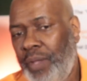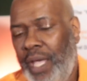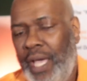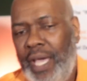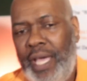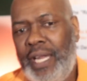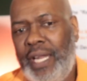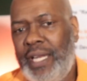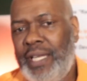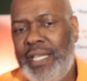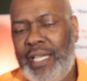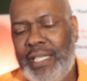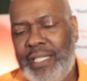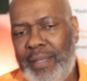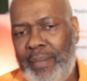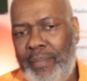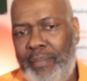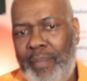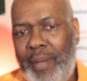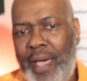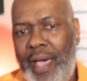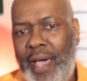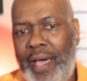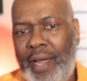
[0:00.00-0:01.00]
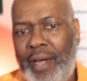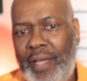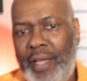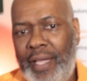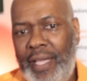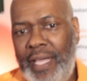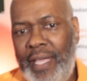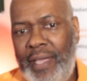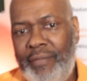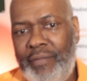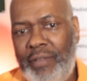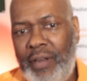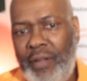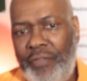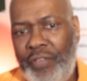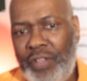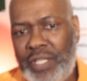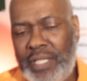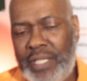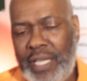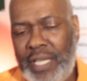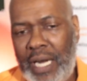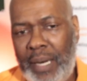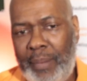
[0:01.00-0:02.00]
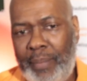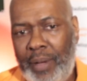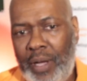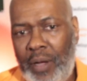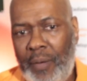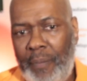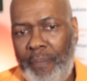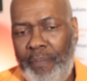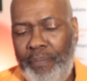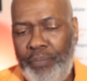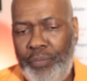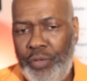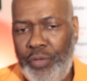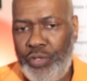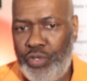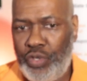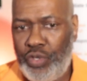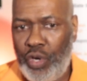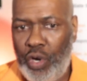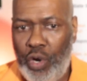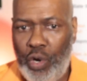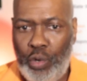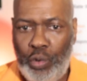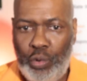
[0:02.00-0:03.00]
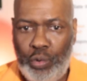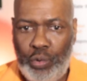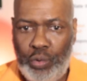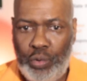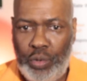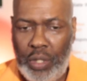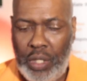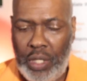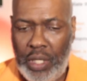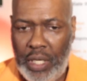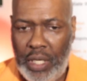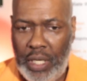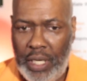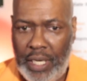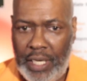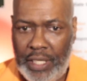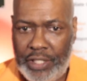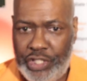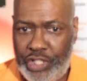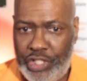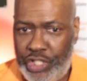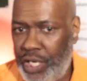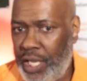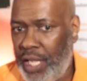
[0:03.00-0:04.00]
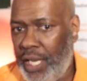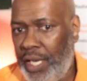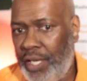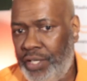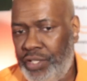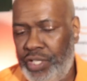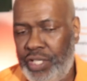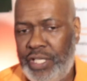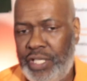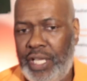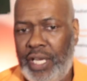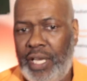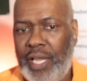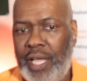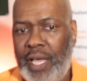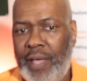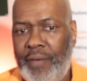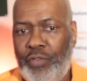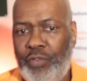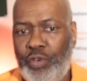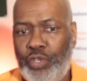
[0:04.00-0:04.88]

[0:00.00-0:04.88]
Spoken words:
And it doesn't matter, even if it's not about your own challenges in life